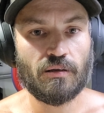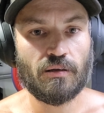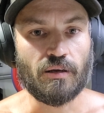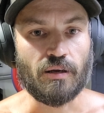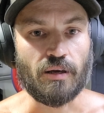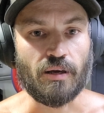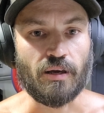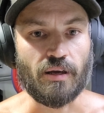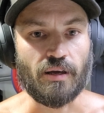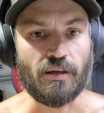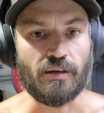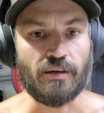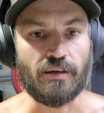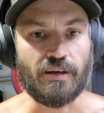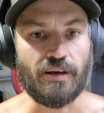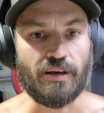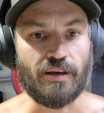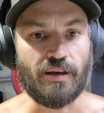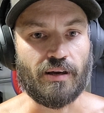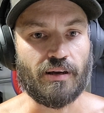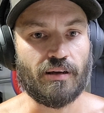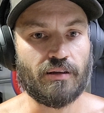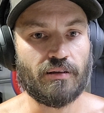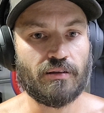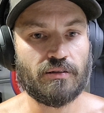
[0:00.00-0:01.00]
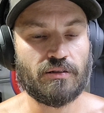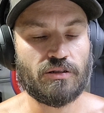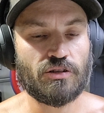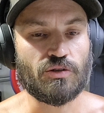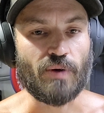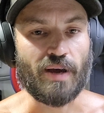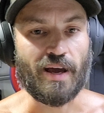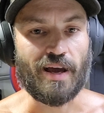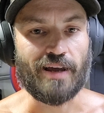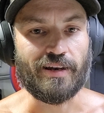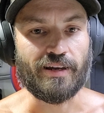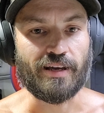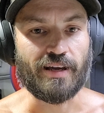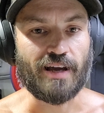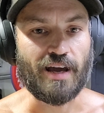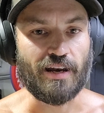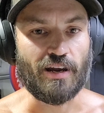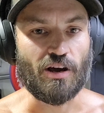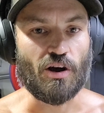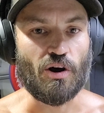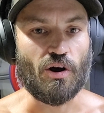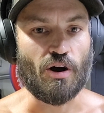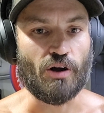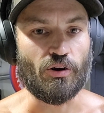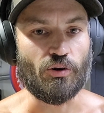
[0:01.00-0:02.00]
And so I had to kind
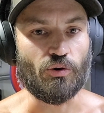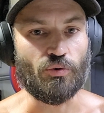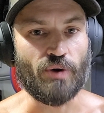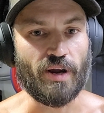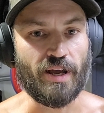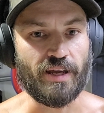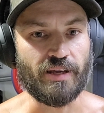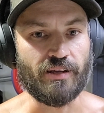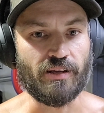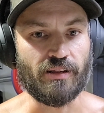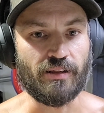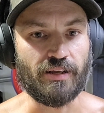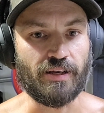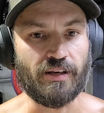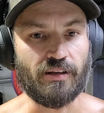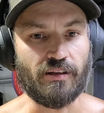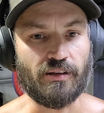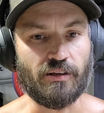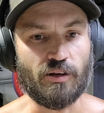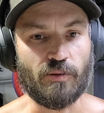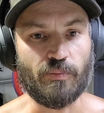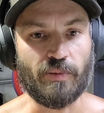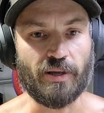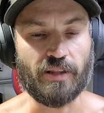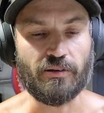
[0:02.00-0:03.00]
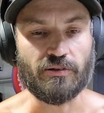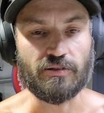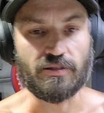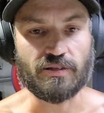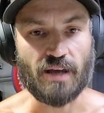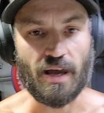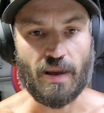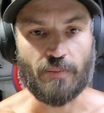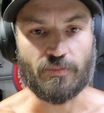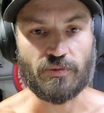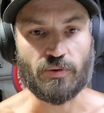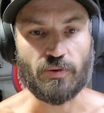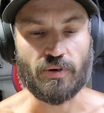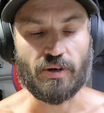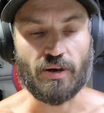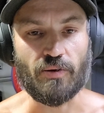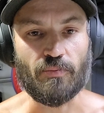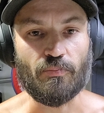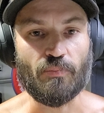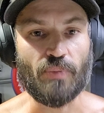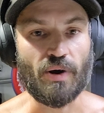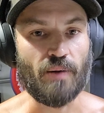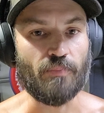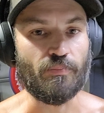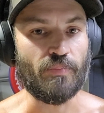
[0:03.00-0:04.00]
of auto-regulate a little bit. There's times when
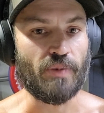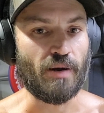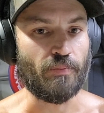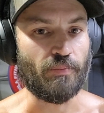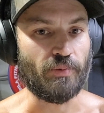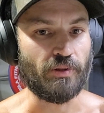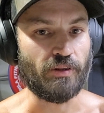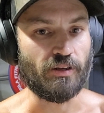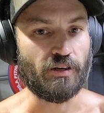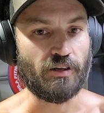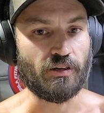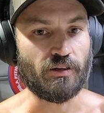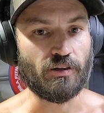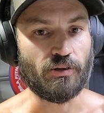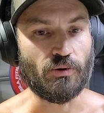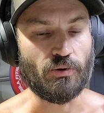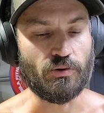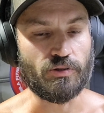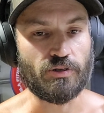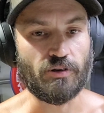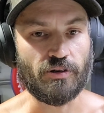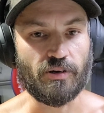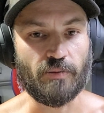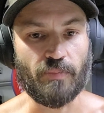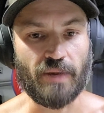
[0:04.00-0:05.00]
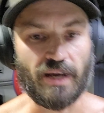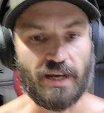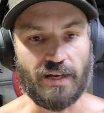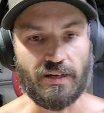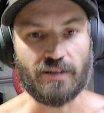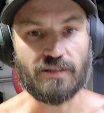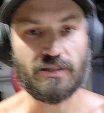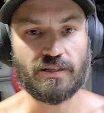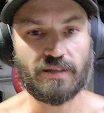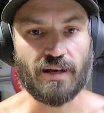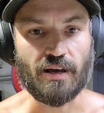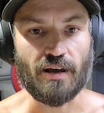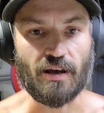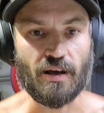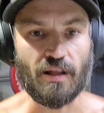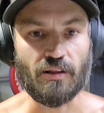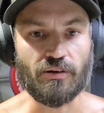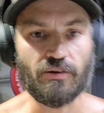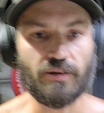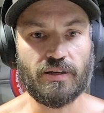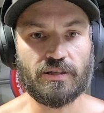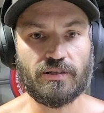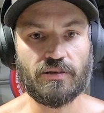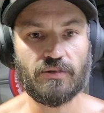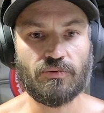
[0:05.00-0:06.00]
I'd bump up a little closer to maintenance
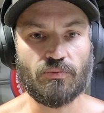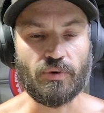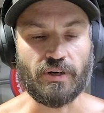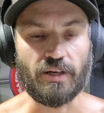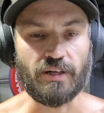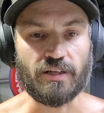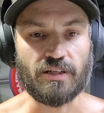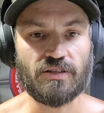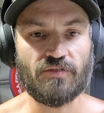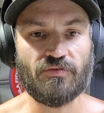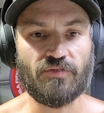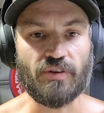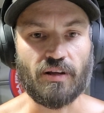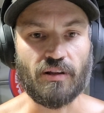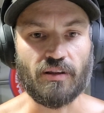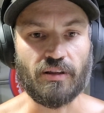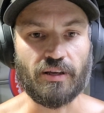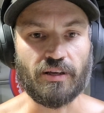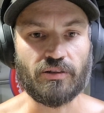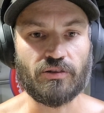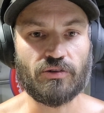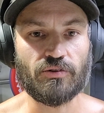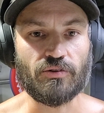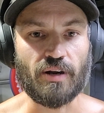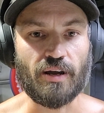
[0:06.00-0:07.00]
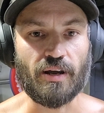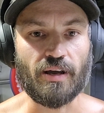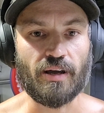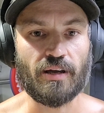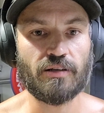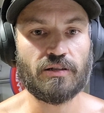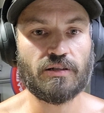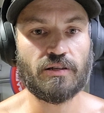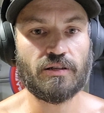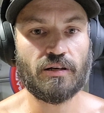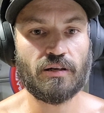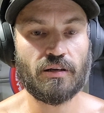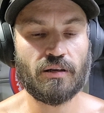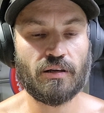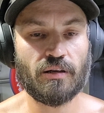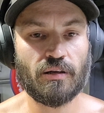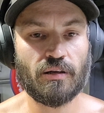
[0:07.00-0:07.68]
calories when I just felt like trash.